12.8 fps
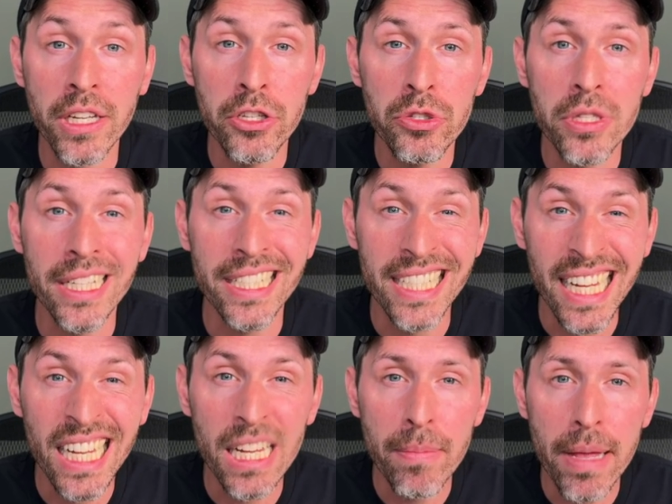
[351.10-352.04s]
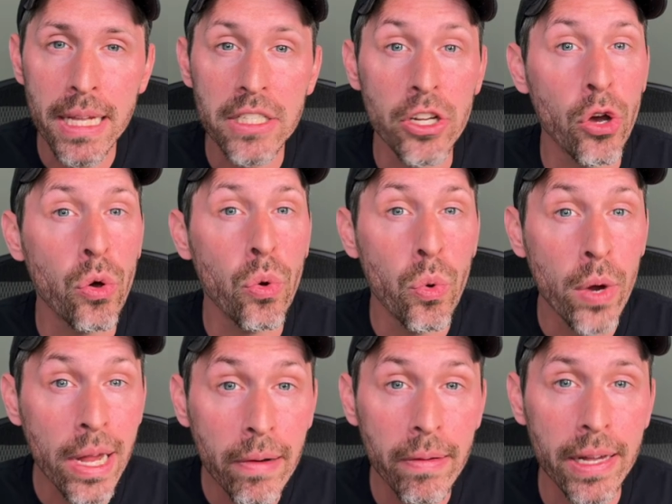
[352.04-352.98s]
use the dig command to
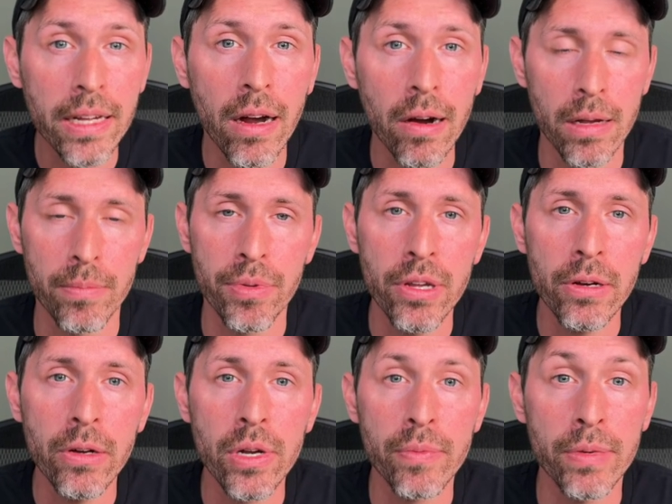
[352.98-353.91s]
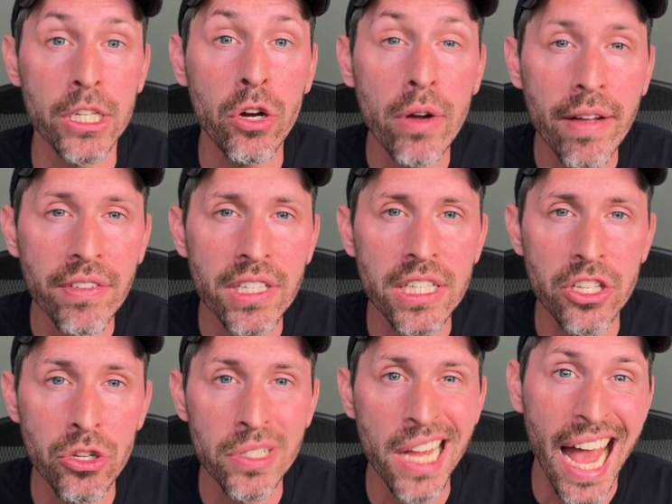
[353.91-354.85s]
query our computer, and we don't have to
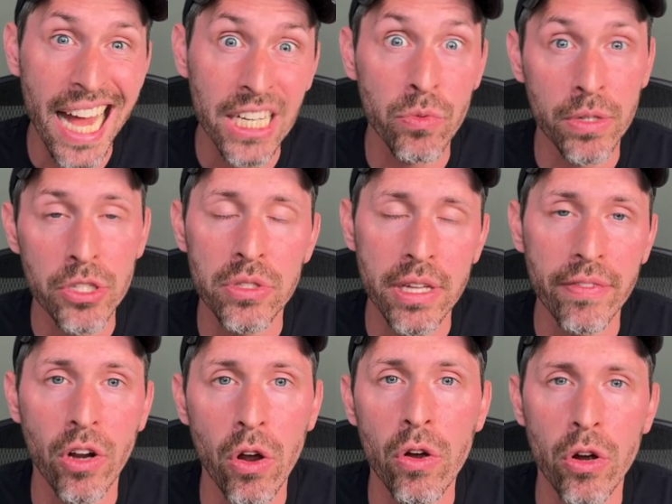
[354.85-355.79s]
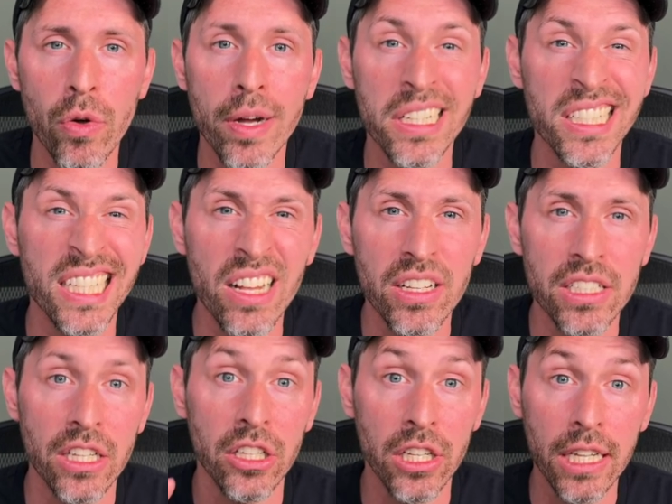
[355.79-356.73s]
use at 127.0.0.1 to tell it
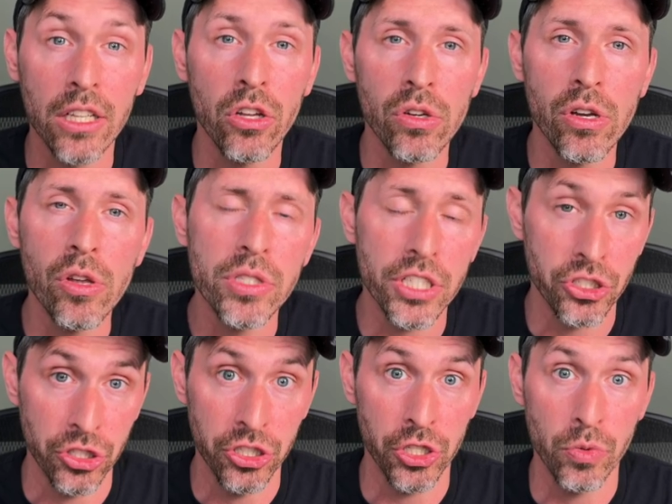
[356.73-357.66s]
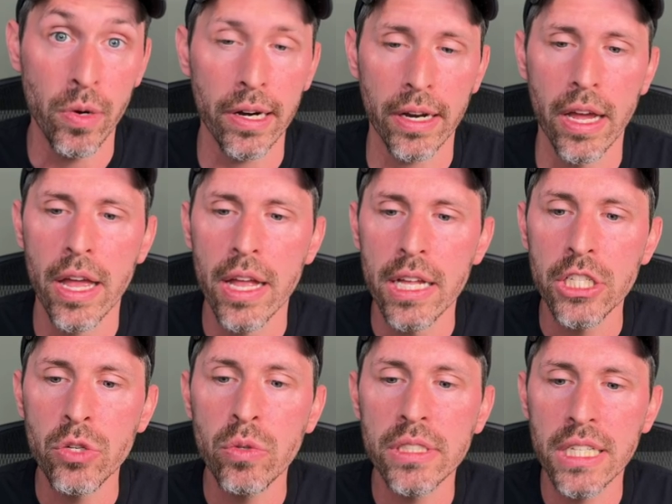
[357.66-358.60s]
to look at localhost. It should just work.
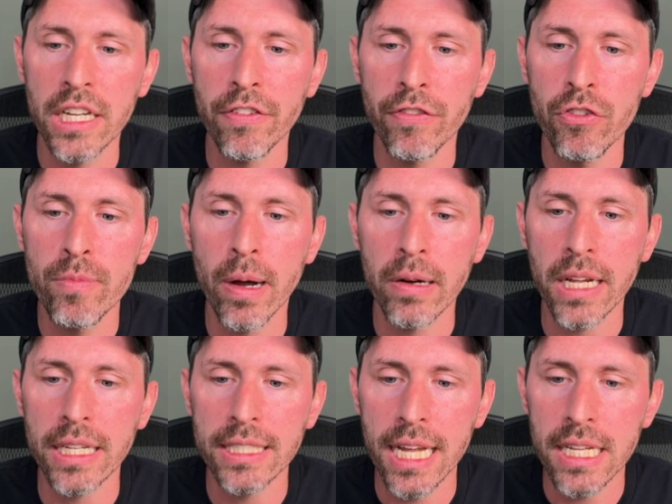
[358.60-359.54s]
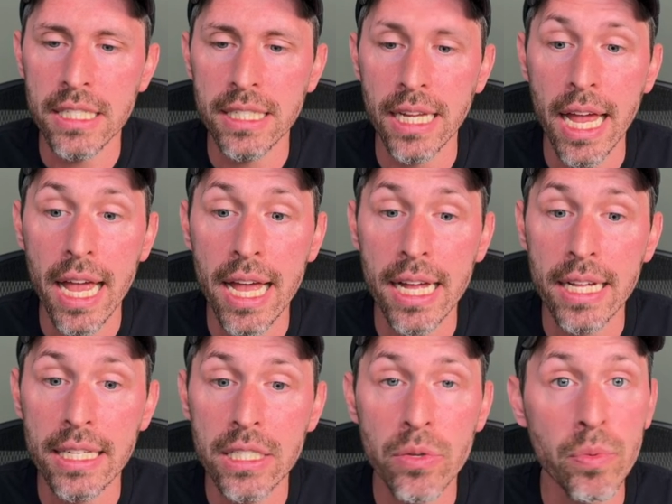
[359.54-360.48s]
So we'll dig foobar.test,
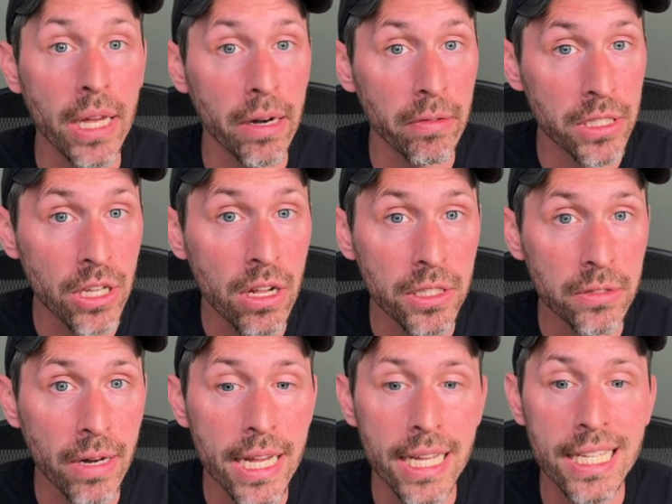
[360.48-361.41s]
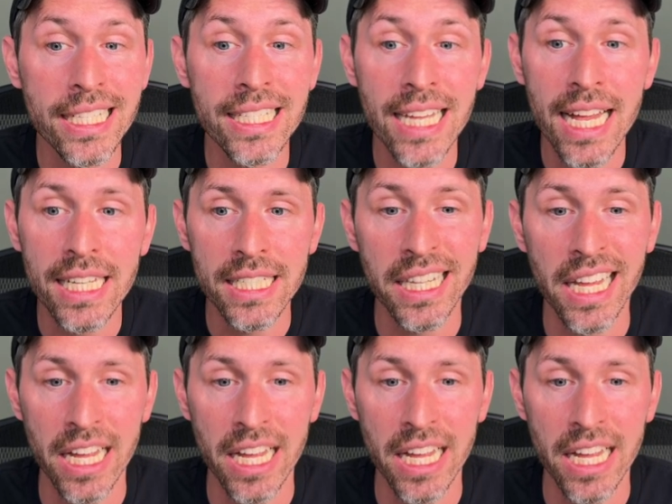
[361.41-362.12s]
and we get a result, right? It says in the